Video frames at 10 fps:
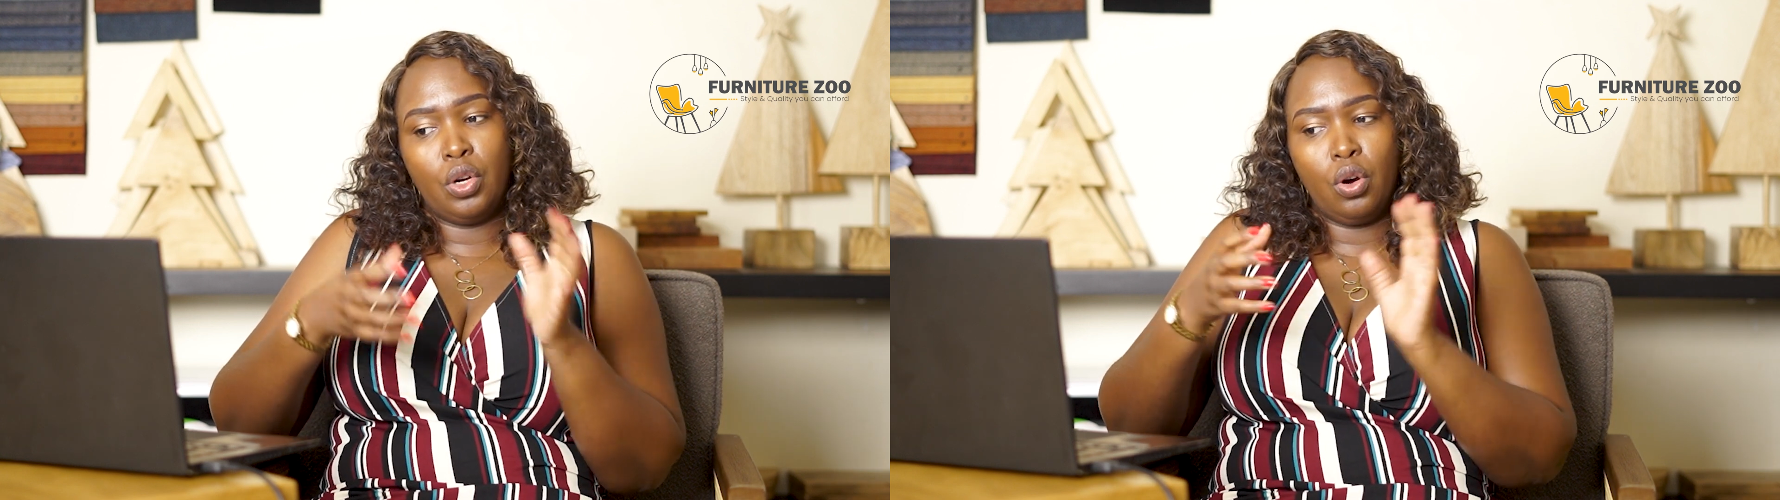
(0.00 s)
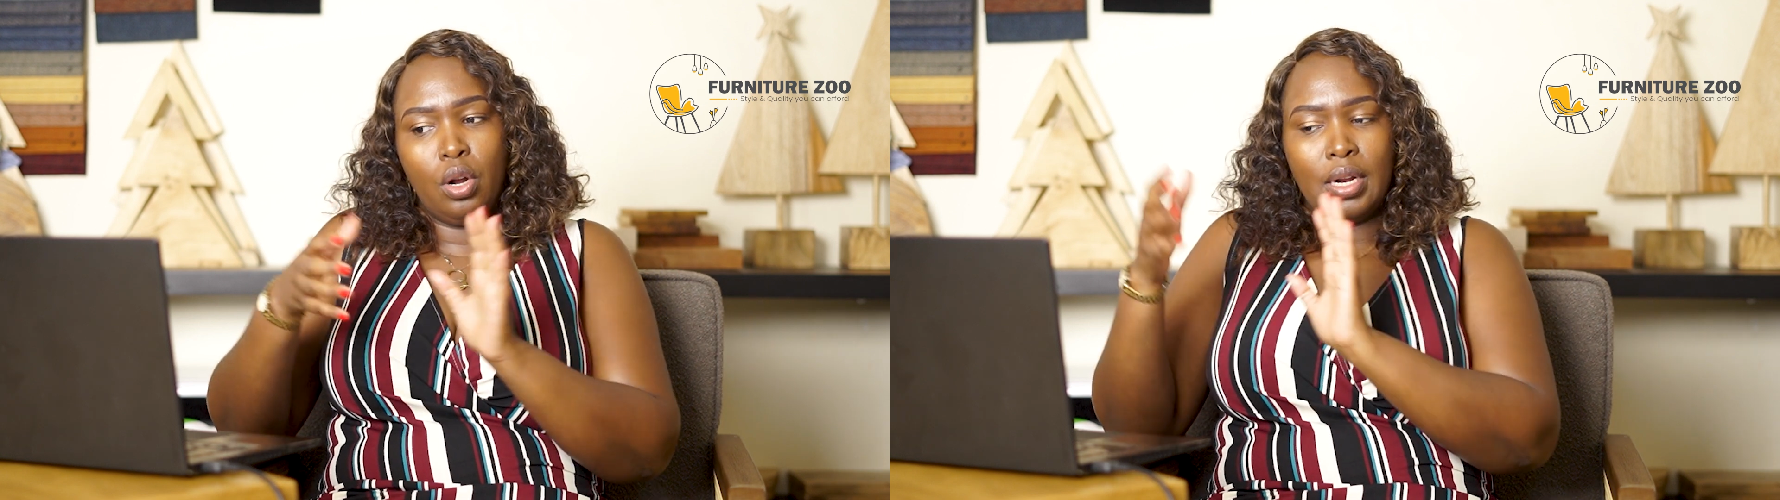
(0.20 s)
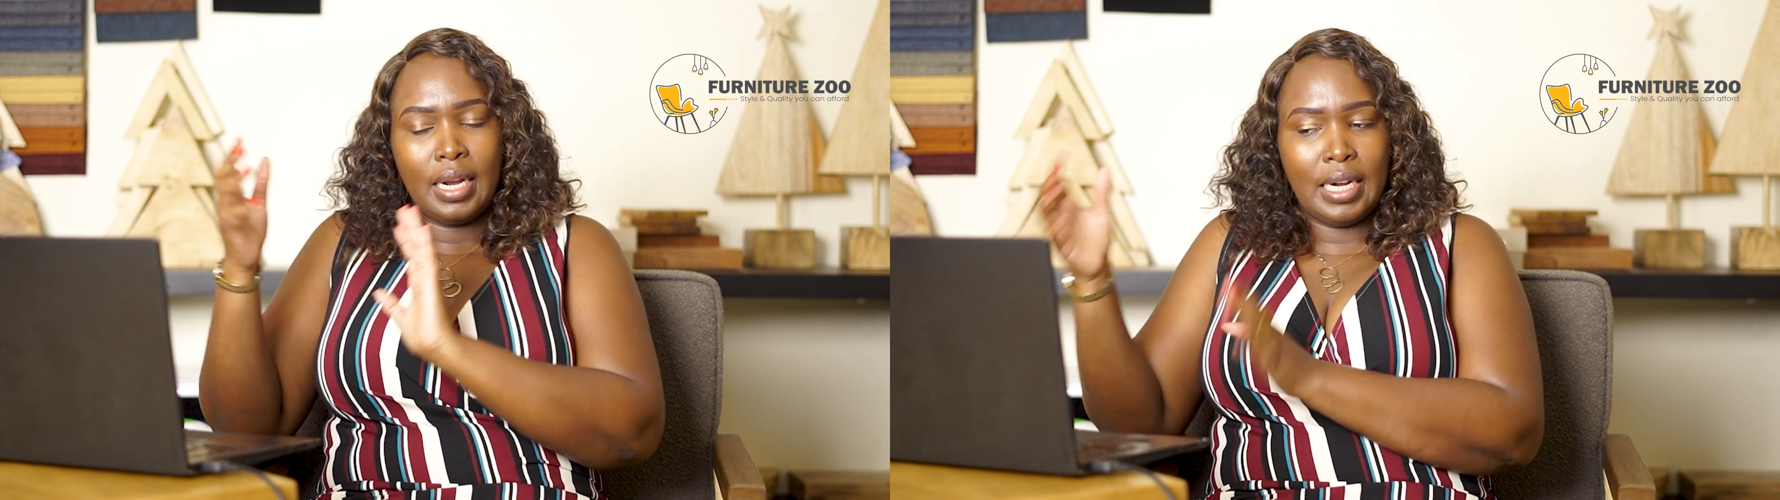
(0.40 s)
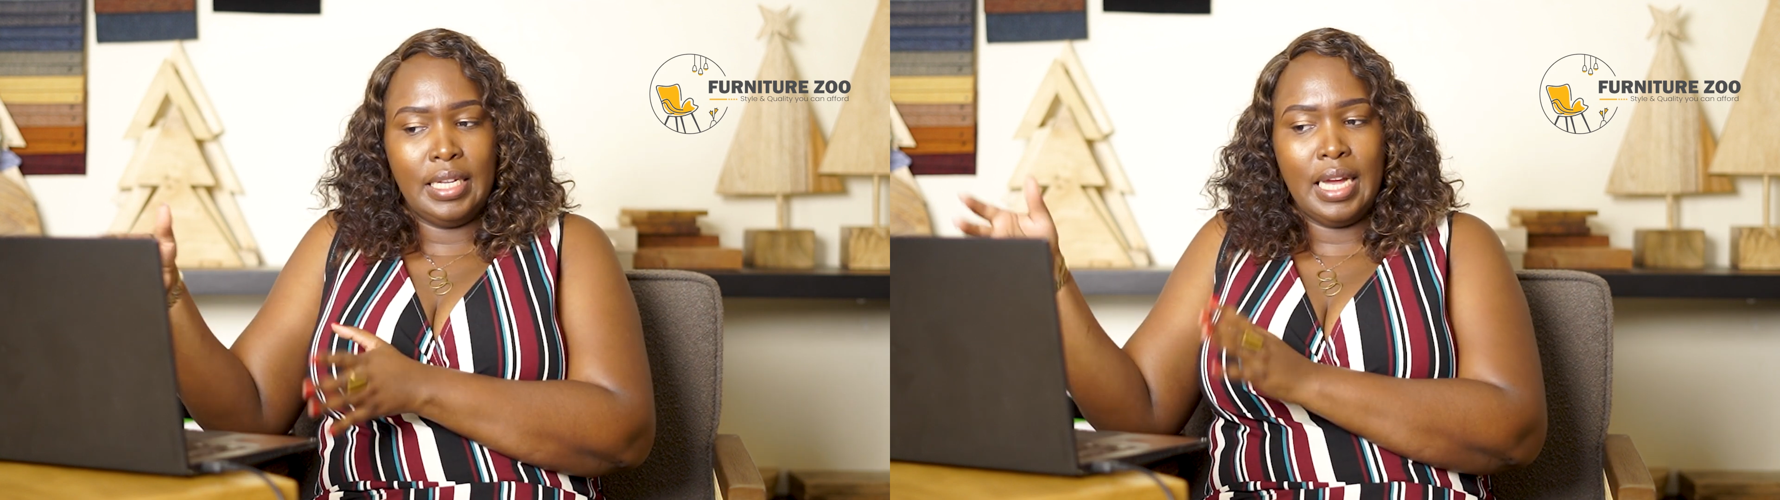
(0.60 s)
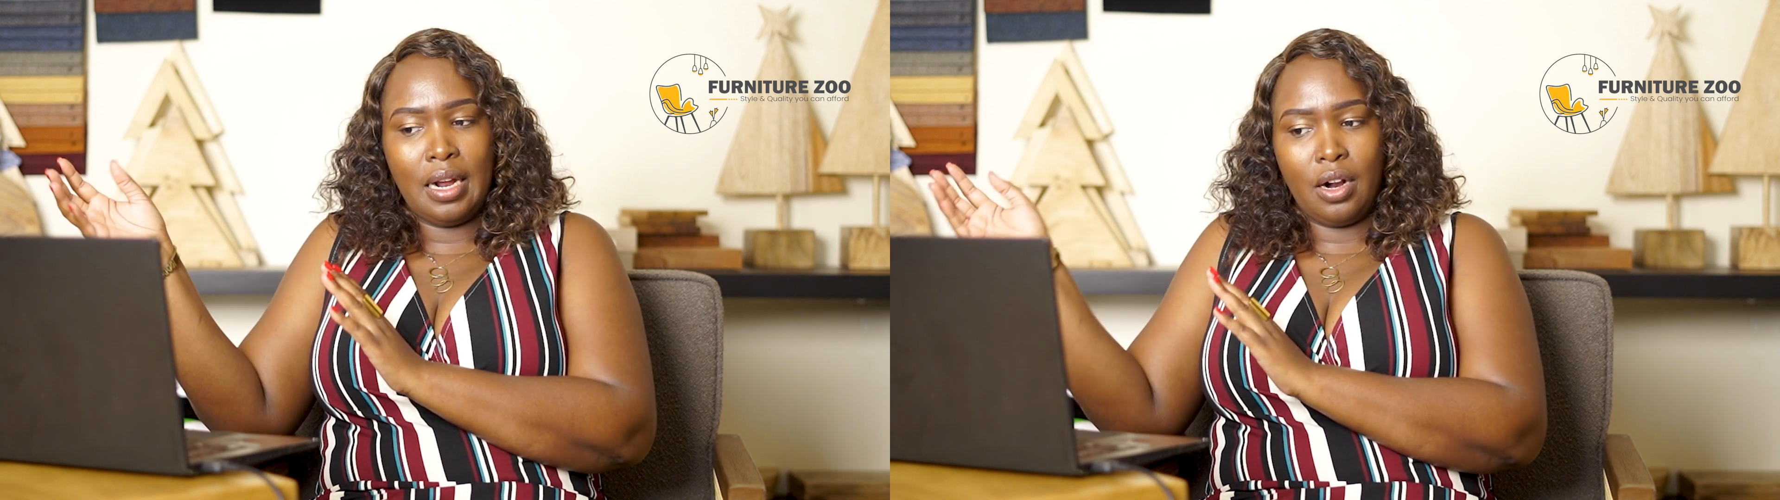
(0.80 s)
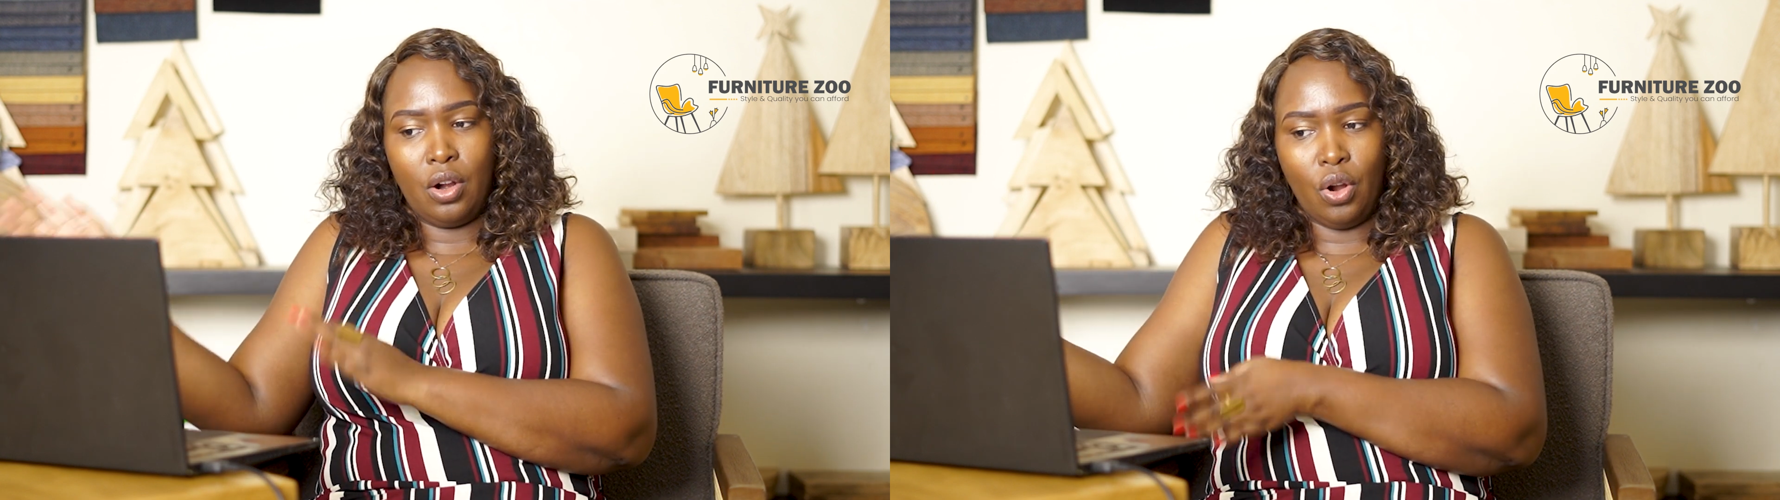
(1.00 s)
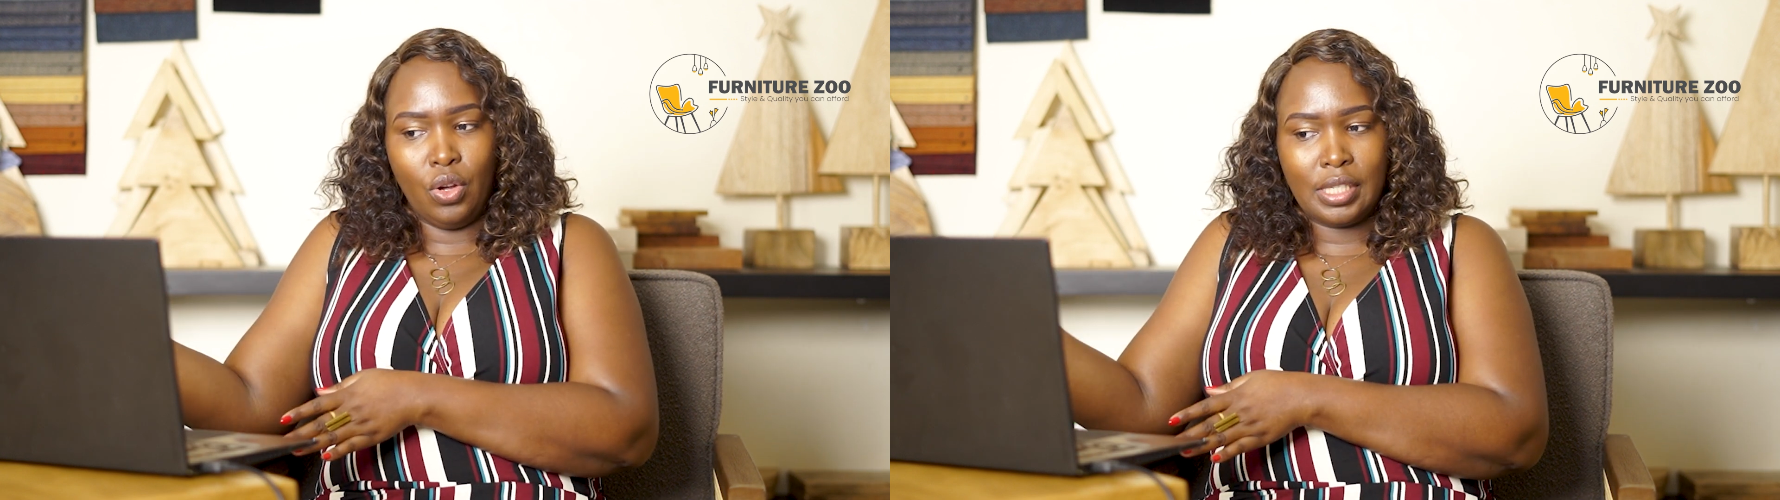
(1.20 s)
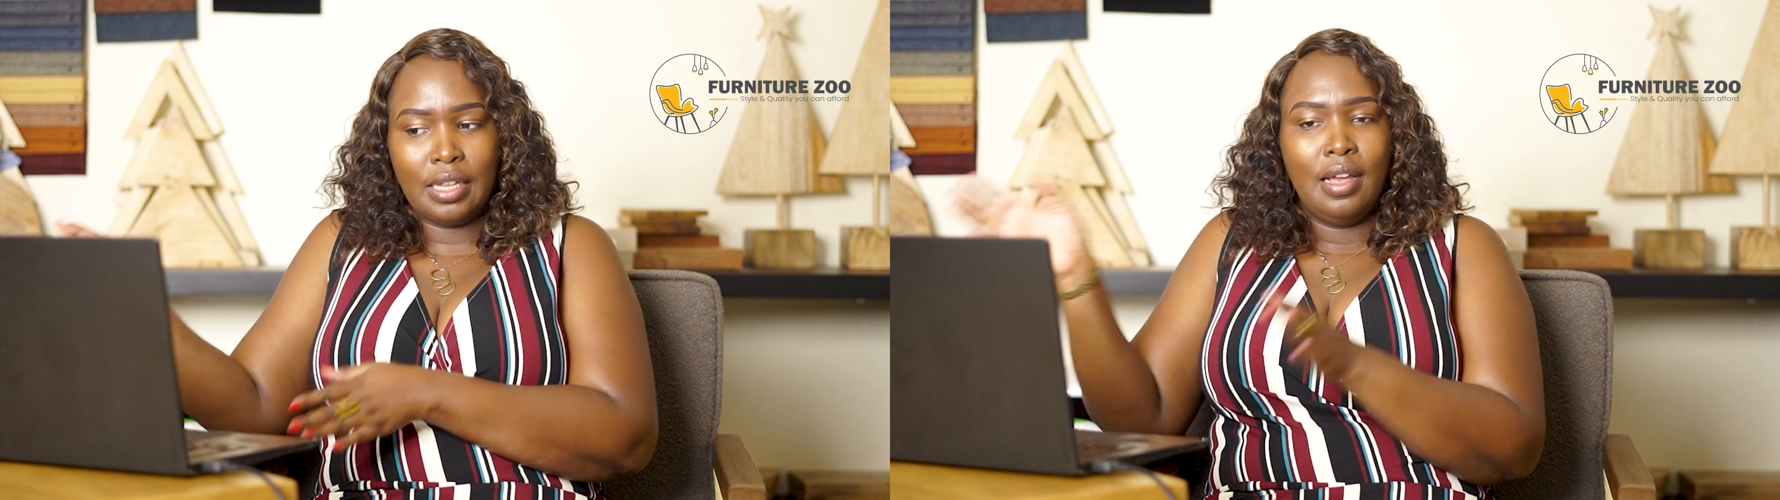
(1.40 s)
call clear
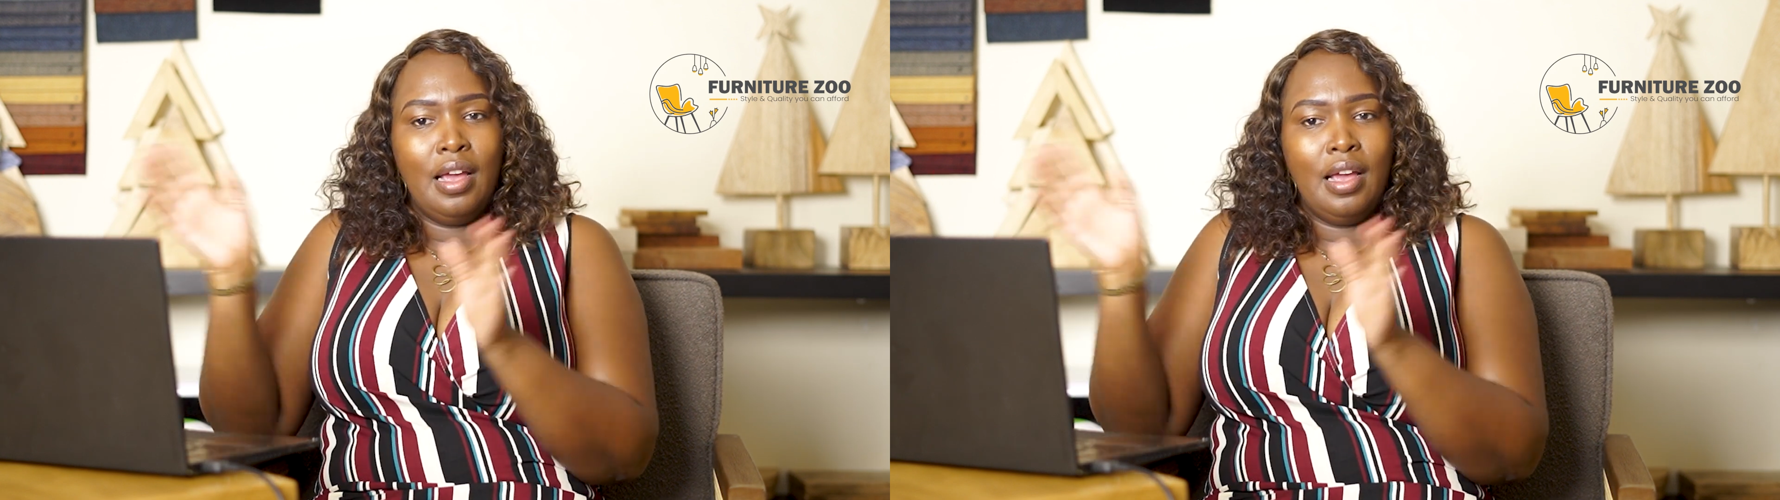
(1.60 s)
gloss.